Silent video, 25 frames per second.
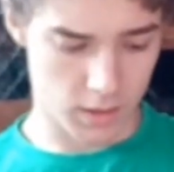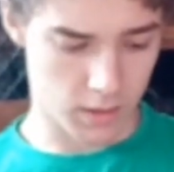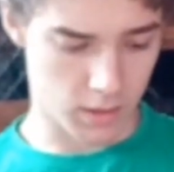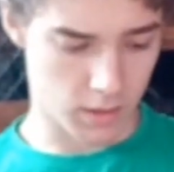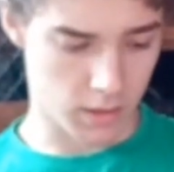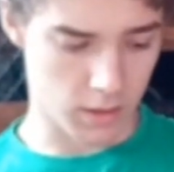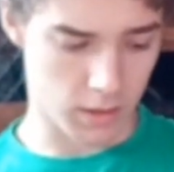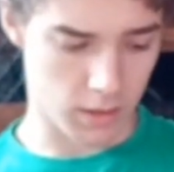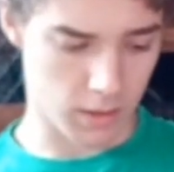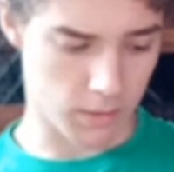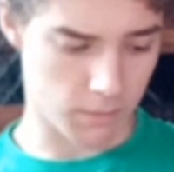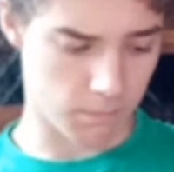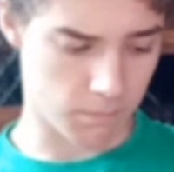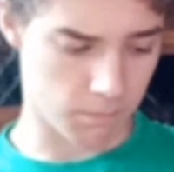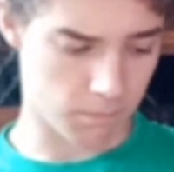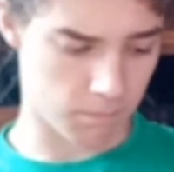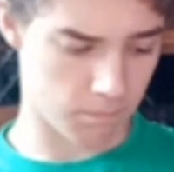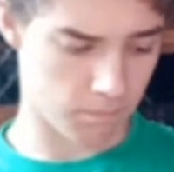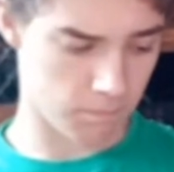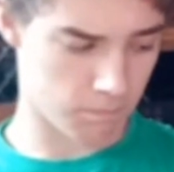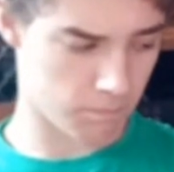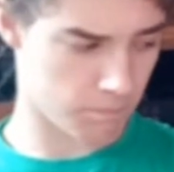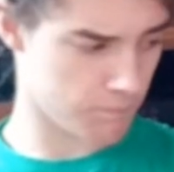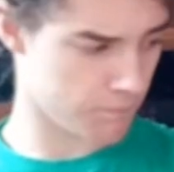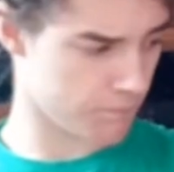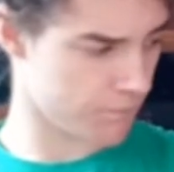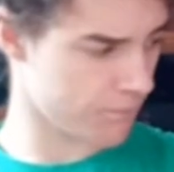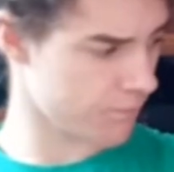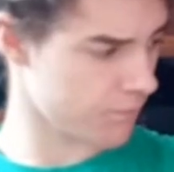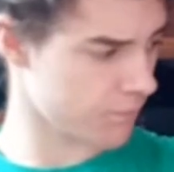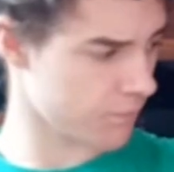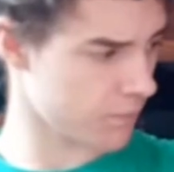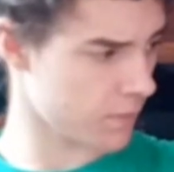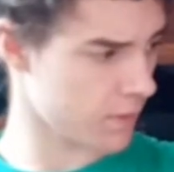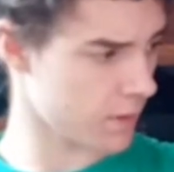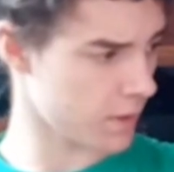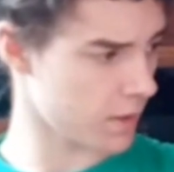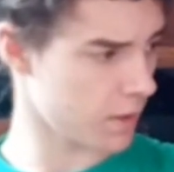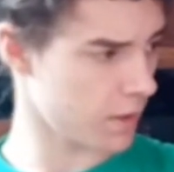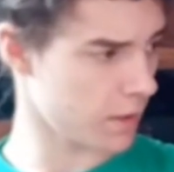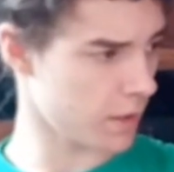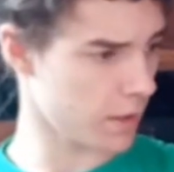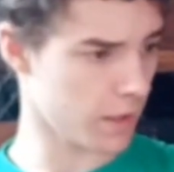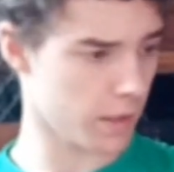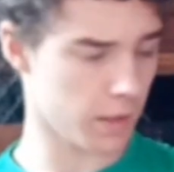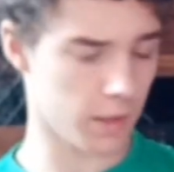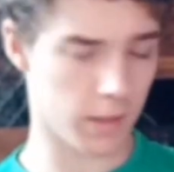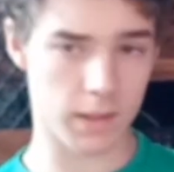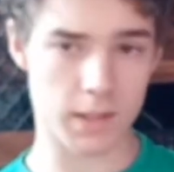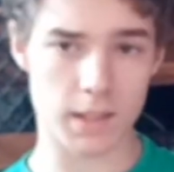and
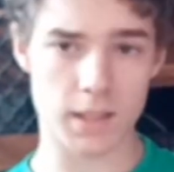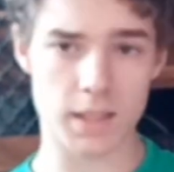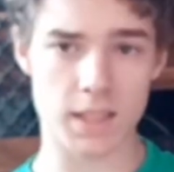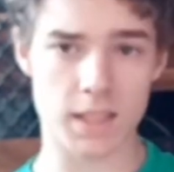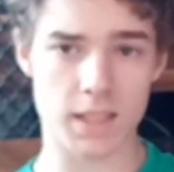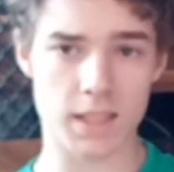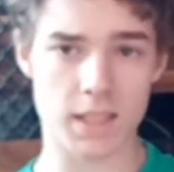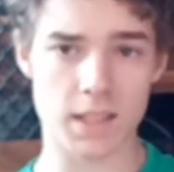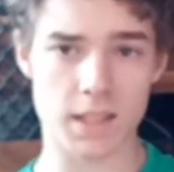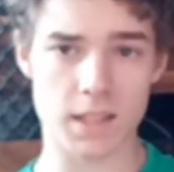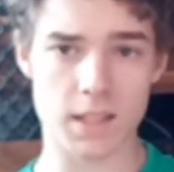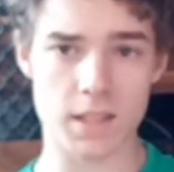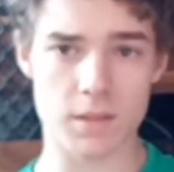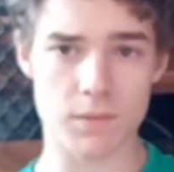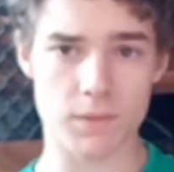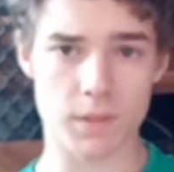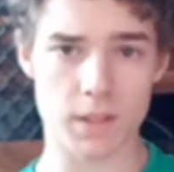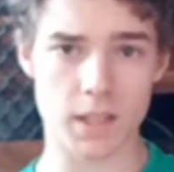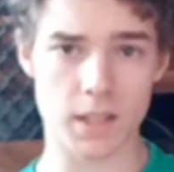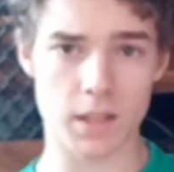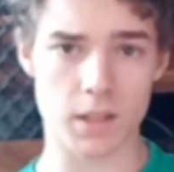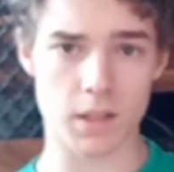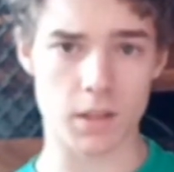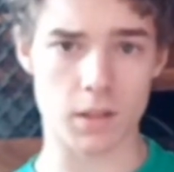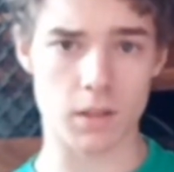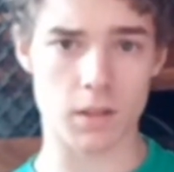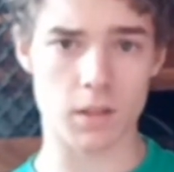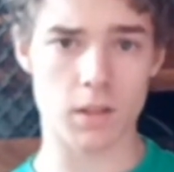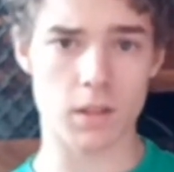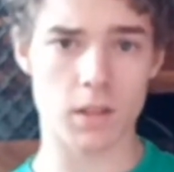then edit this video.